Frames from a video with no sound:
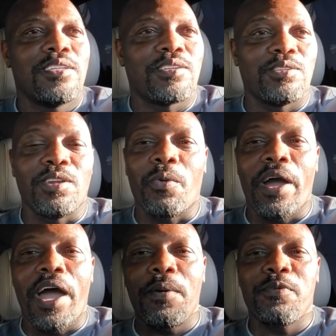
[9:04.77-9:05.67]
So you know
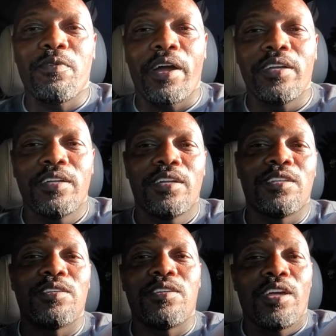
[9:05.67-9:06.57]
what happened, right?
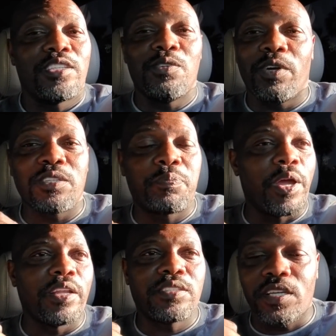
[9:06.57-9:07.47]
She wasn't
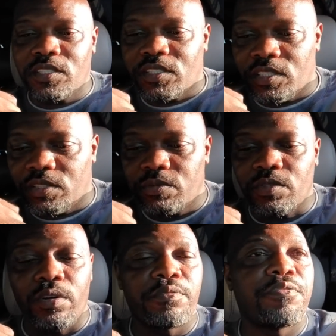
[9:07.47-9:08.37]
paying attention because she was
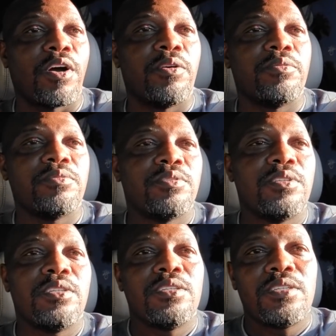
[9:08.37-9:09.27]
on the phone.
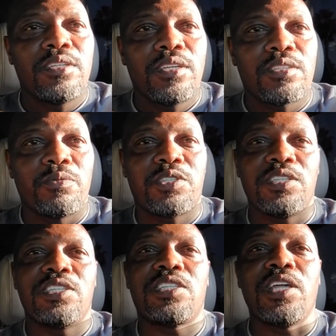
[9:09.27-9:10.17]
So when
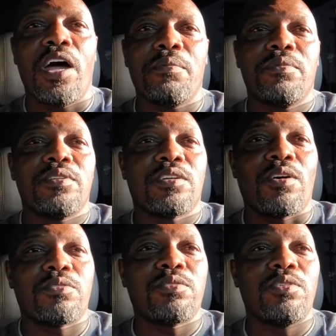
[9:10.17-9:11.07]
she stepped to
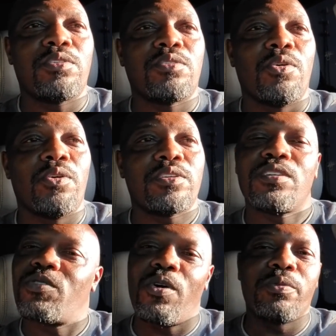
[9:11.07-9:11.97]
go through the door
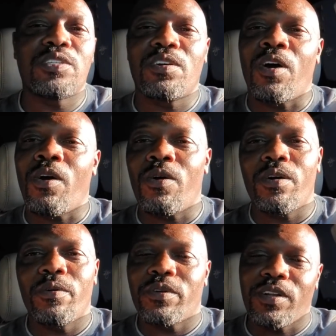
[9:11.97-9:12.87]
was
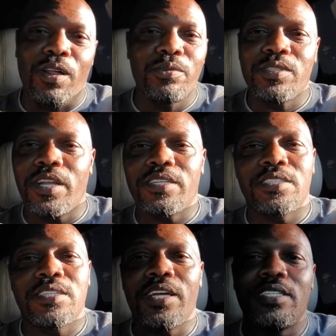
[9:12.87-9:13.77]
closing at the
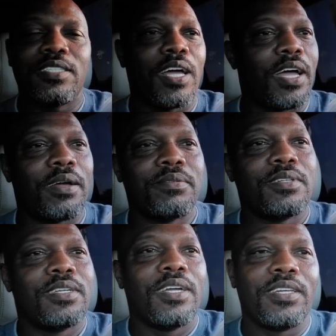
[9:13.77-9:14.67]
same time.
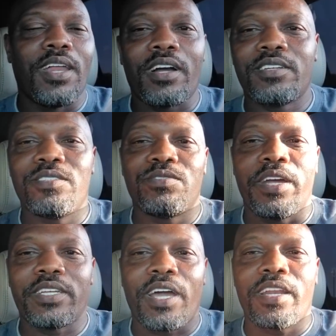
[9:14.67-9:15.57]
Knocked her
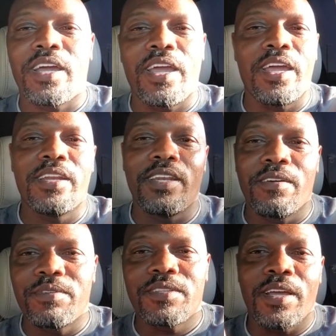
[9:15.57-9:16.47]
drink out of her hand and
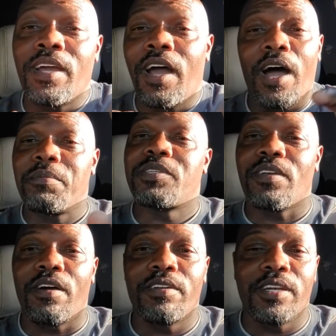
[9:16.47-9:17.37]
everything. I'm
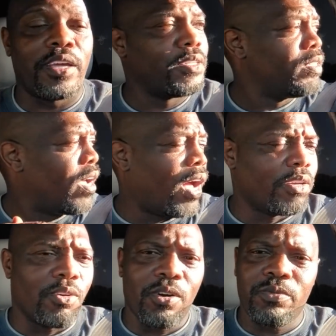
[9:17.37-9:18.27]
sorry, ladies. I
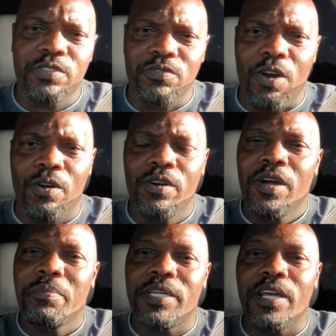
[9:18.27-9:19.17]
know it was wrong,
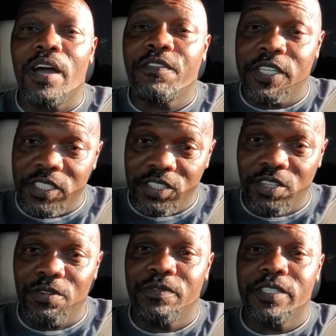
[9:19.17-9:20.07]
but the heifer
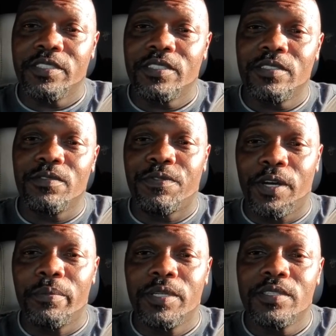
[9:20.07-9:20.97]
deserved it. You
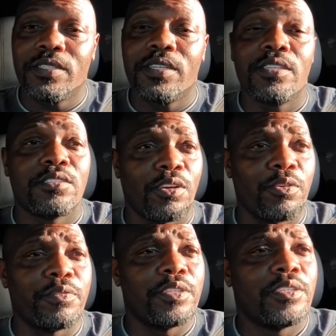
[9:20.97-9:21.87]
feel me? She
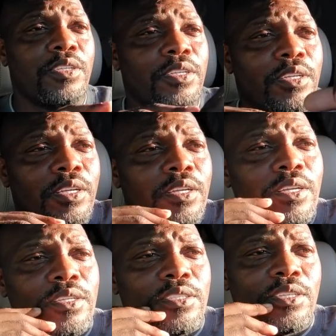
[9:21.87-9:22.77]
deserved it.
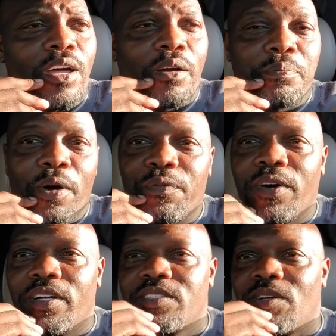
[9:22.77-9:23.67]
She knocked both
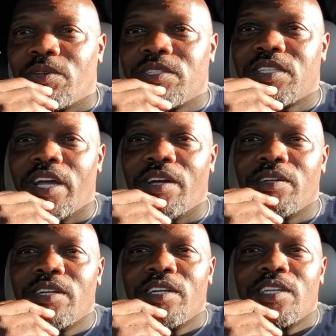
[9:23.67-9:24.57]
of her shoulders down.
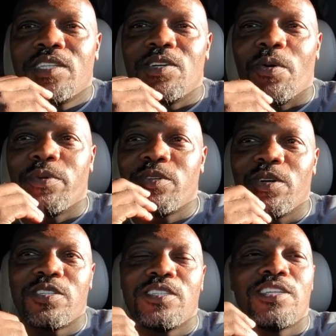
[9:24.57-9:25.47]
She opened the
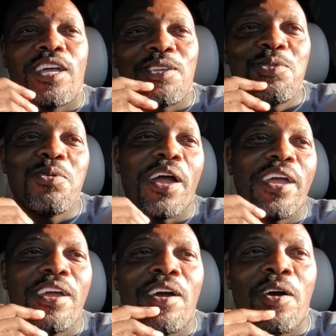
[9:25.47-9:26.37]
door. She said, you
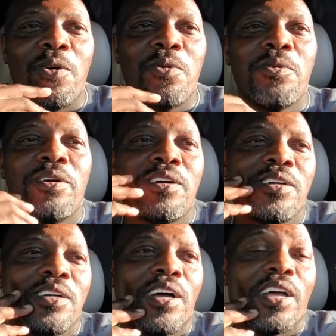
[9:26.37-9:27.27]
a-hole.
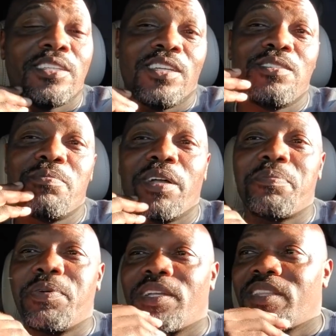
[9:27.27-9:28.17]
I said, you better
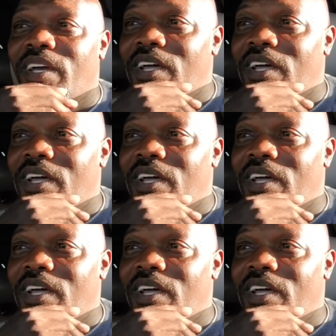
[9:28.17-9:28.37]
pick that